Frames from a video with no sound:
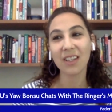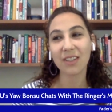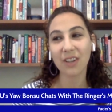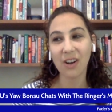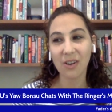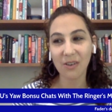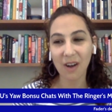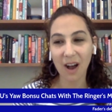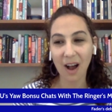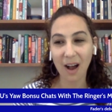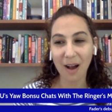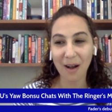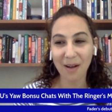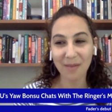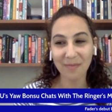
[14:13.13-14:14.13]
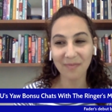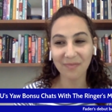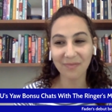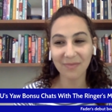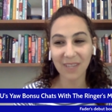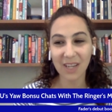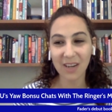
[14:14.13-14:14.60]
So so
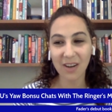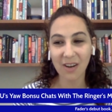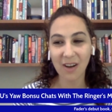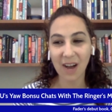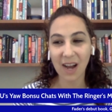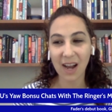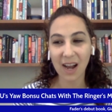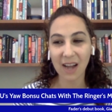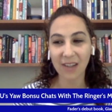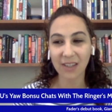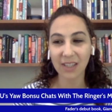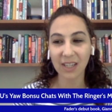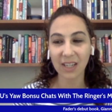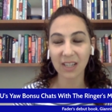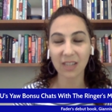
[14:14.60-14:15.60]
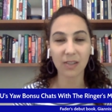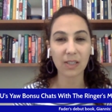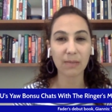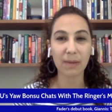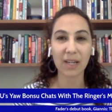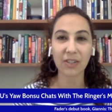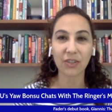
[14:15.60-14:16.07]
um, you know I, I, just think it's so
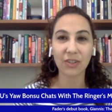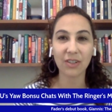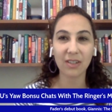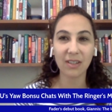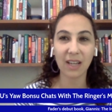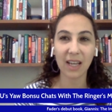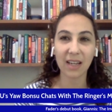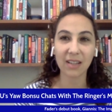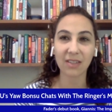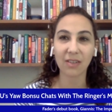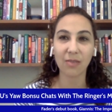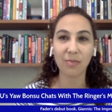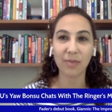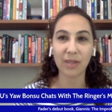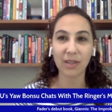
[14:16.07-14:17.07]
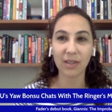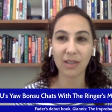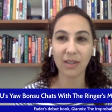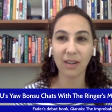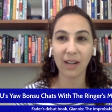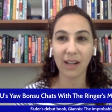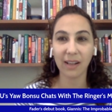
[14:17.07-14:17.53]
special and it's so
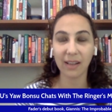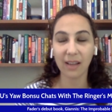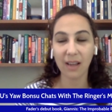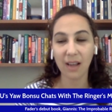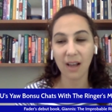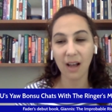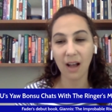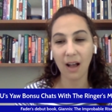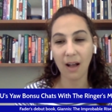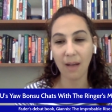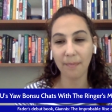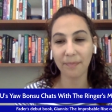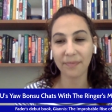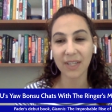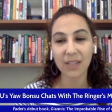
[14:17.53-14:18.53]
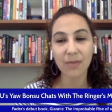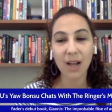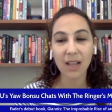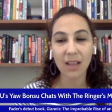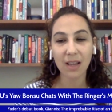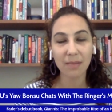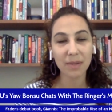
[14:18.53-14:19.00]
pure and um, that's
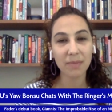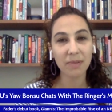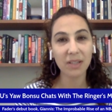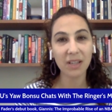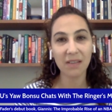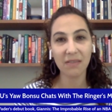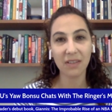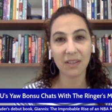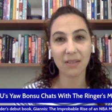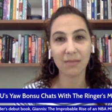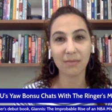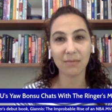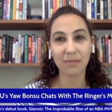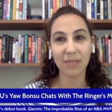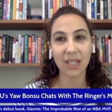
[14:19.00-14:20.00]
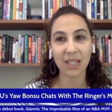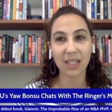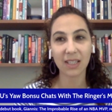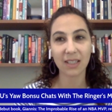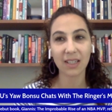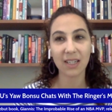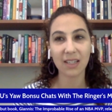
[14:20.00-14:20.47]
why a lot of people love him
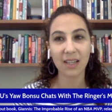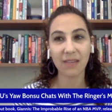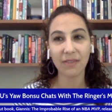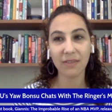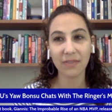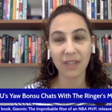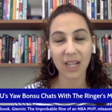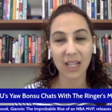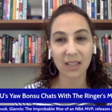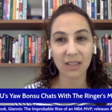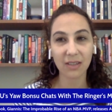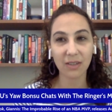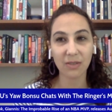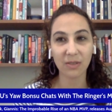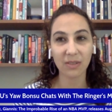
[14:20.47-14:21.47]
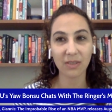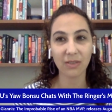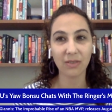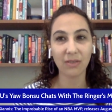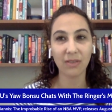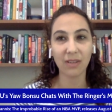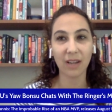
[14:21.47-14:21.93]
because he never forgets those
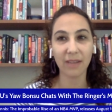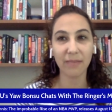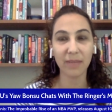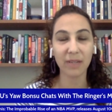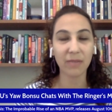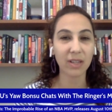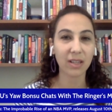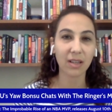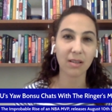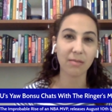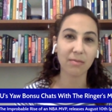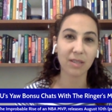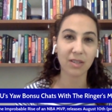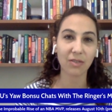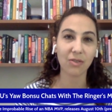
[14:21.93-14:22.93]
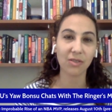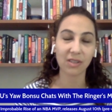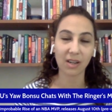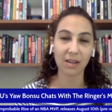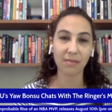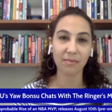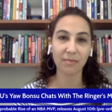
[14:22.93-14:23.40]
who have been with him this whole
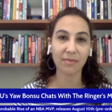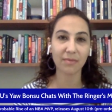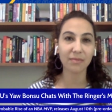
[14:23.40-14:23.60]
time